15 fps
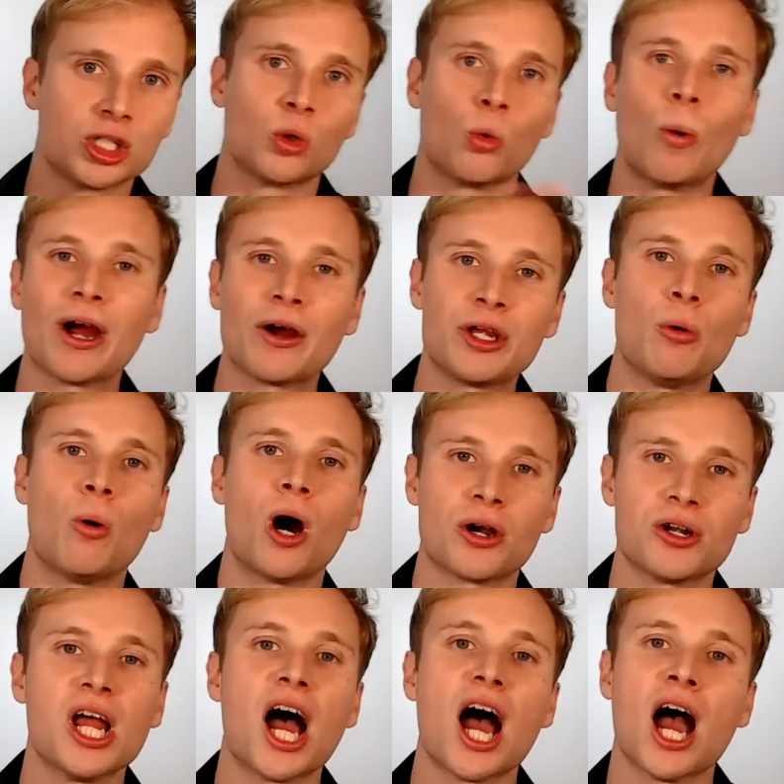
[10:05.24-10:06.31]
to where you are
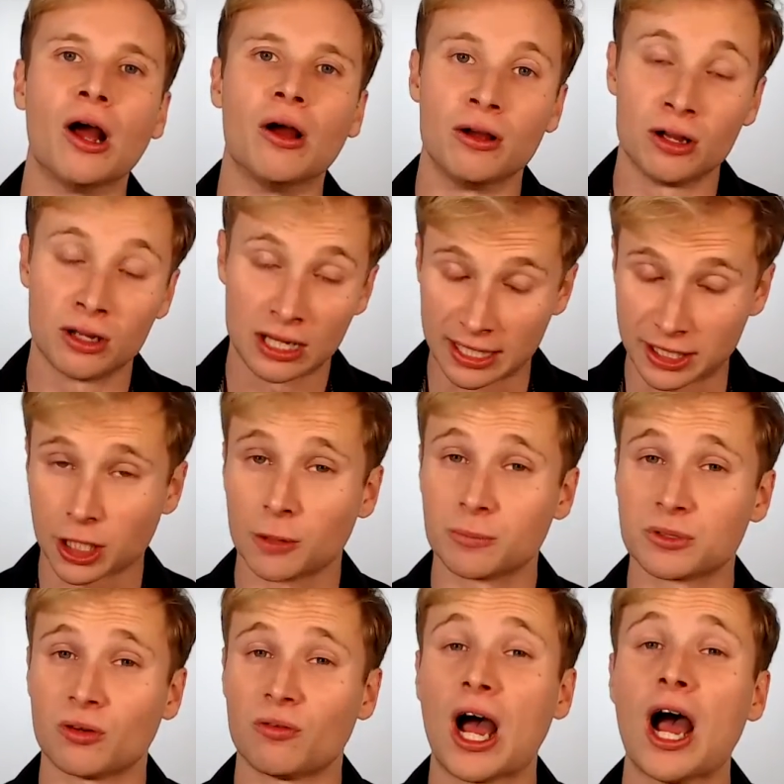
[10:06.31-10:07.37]
now, in
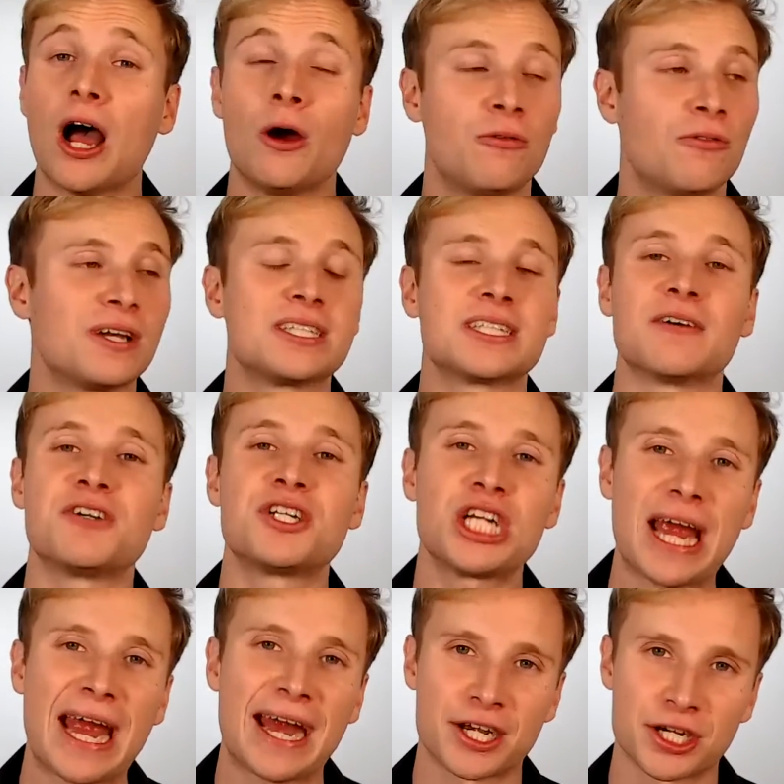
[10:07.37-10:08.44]
terms of how things have
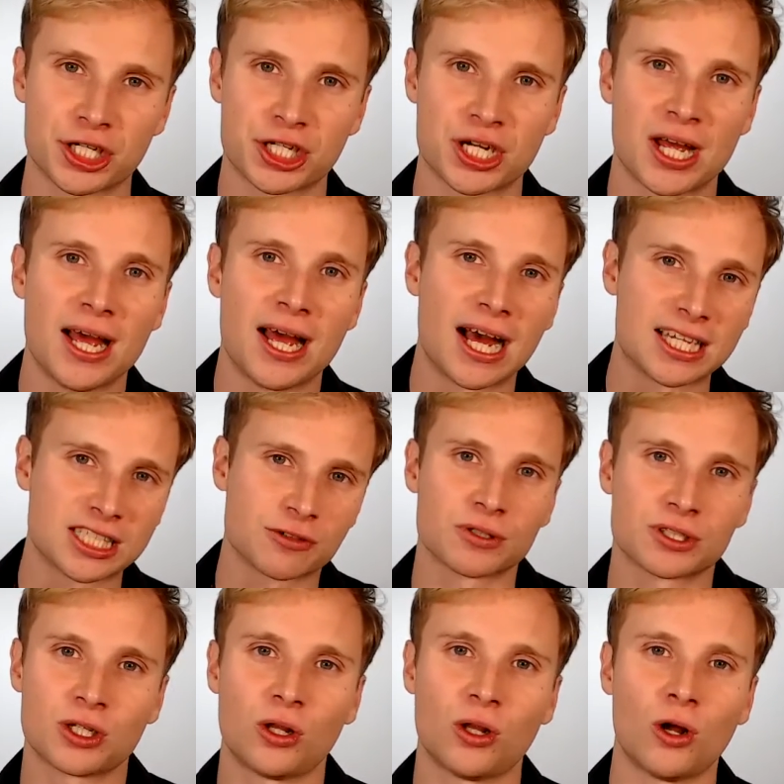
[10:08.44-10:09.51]
changed as a
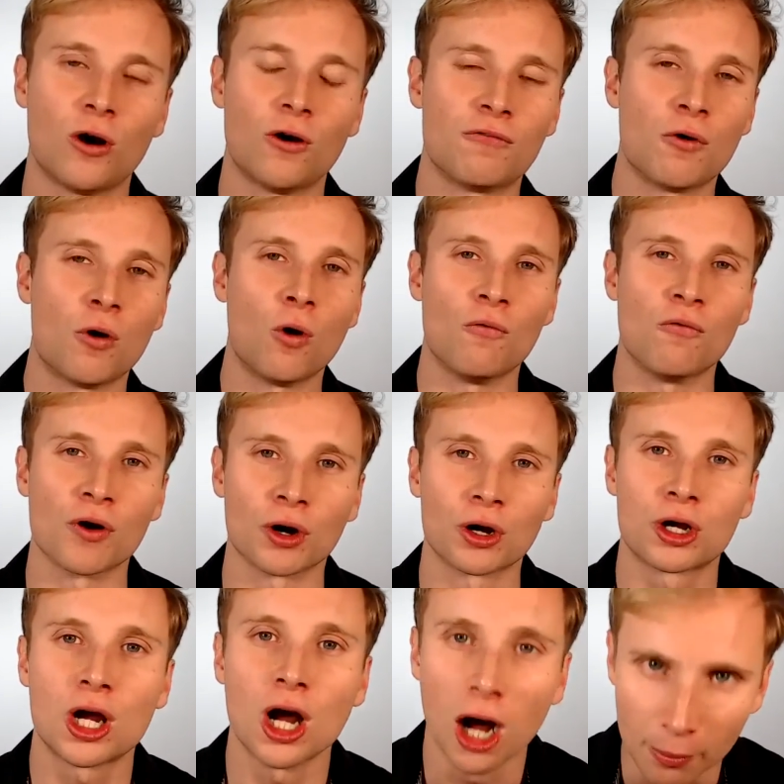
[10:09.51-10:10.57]
result of
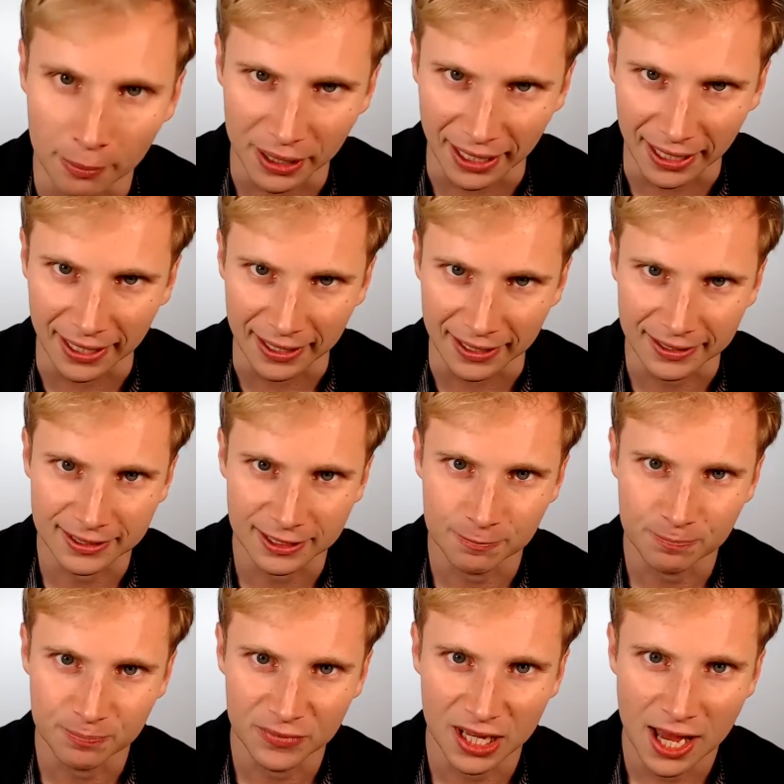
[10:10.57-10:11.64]
overcoming it.
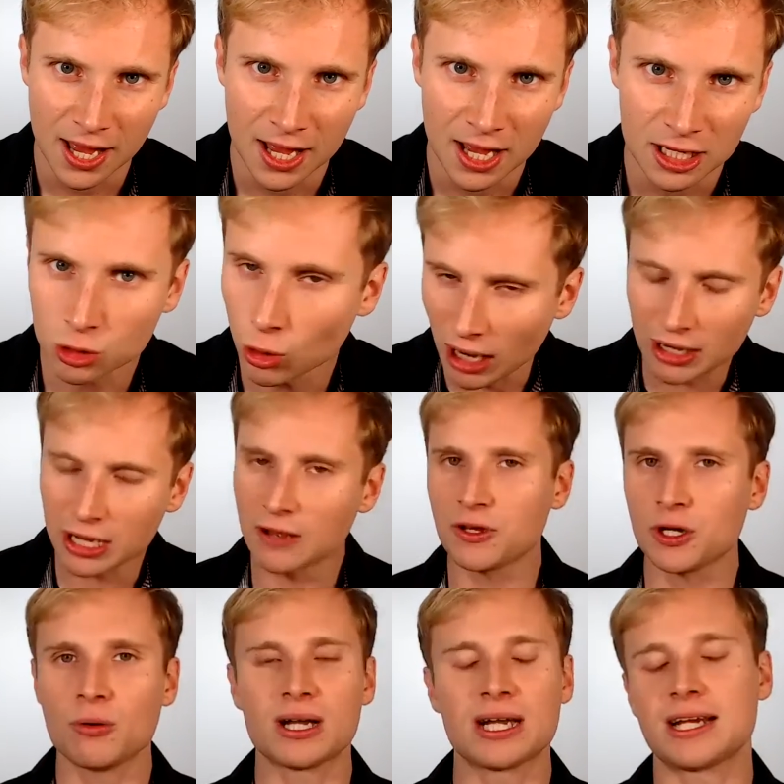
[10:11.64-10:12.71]
So I'll give
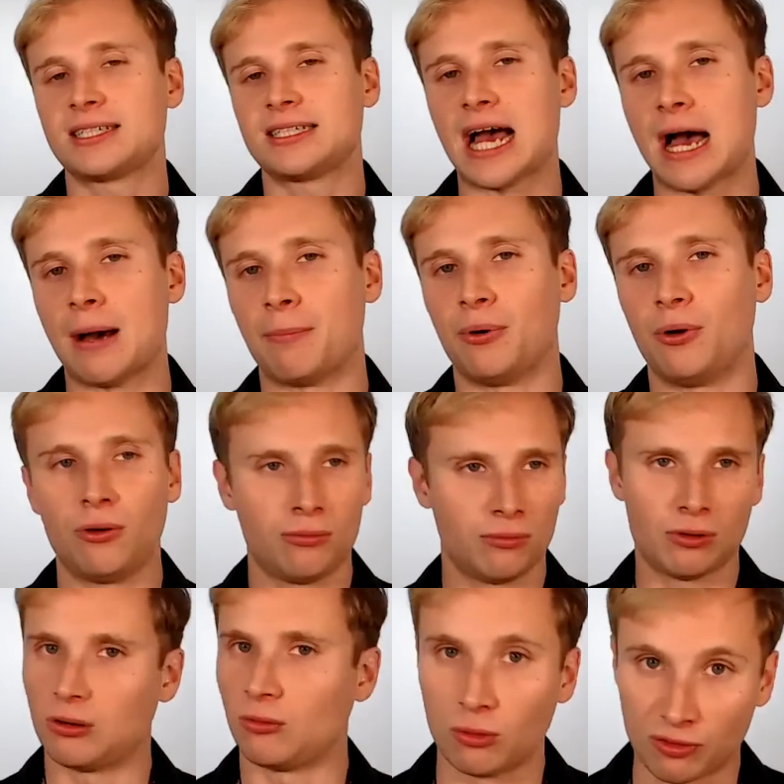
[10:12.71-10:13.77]
you an
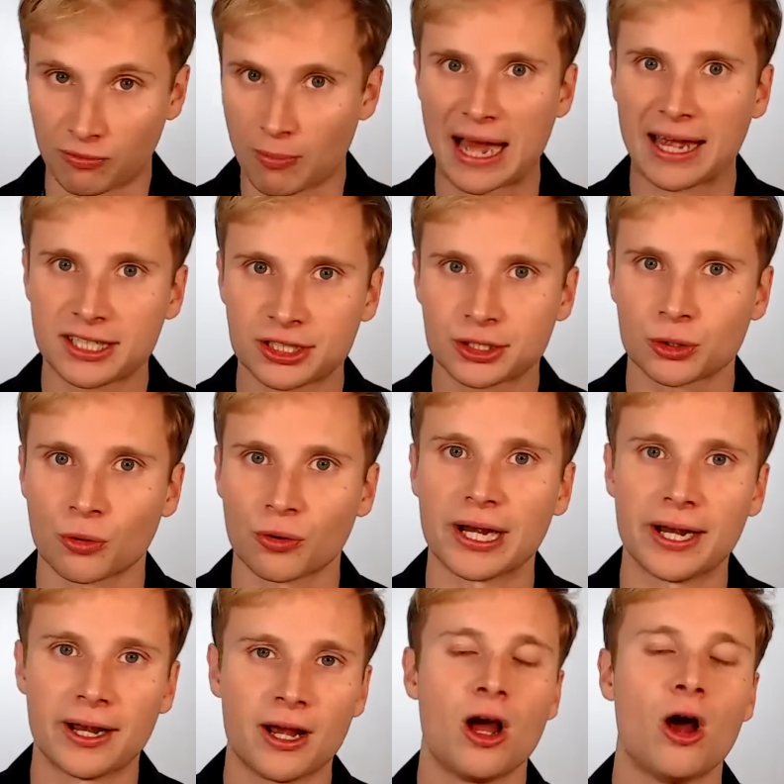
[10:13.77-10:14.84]
example with my
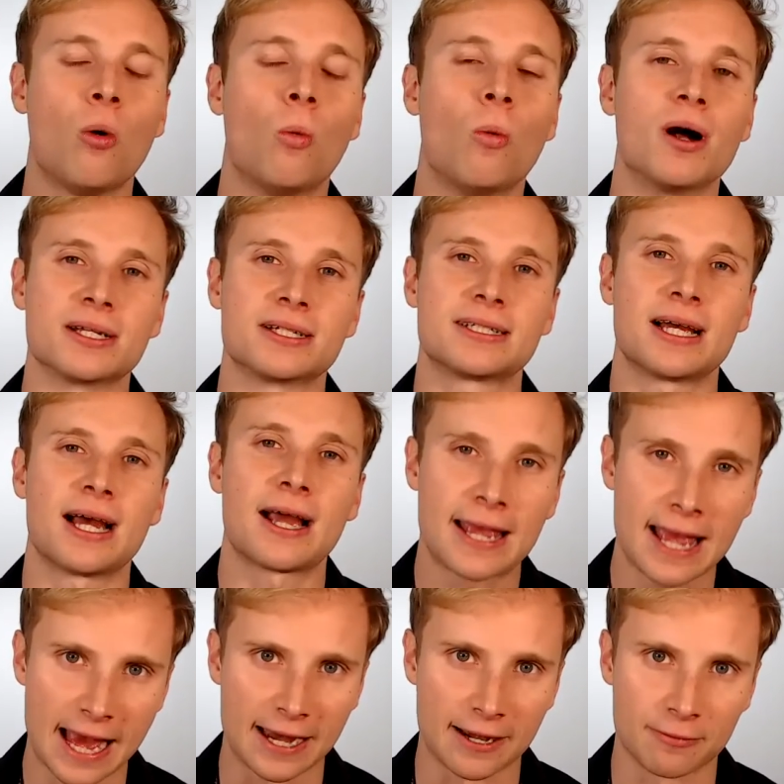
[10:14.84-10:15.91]
story once
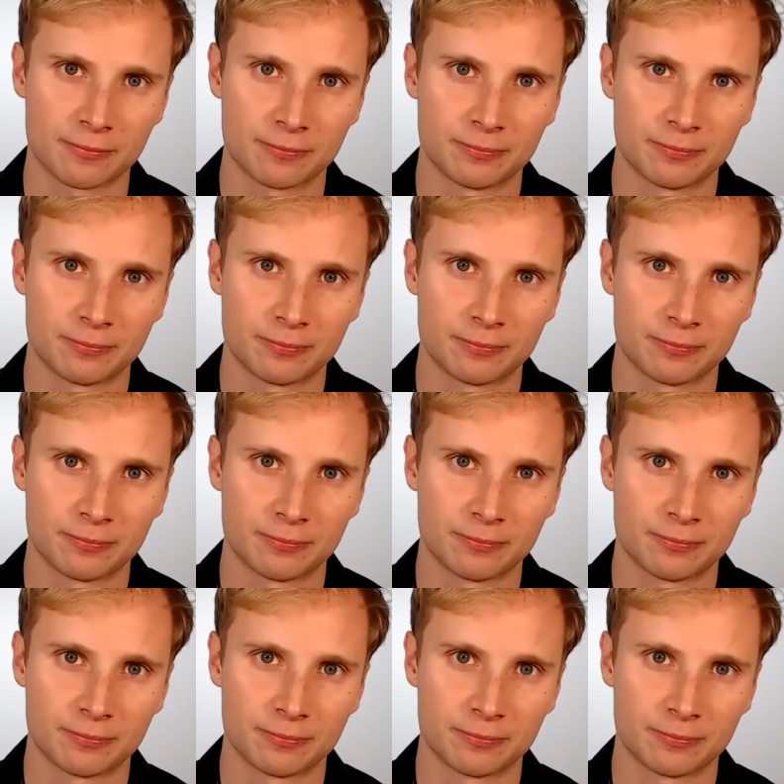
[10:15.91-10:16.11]
again.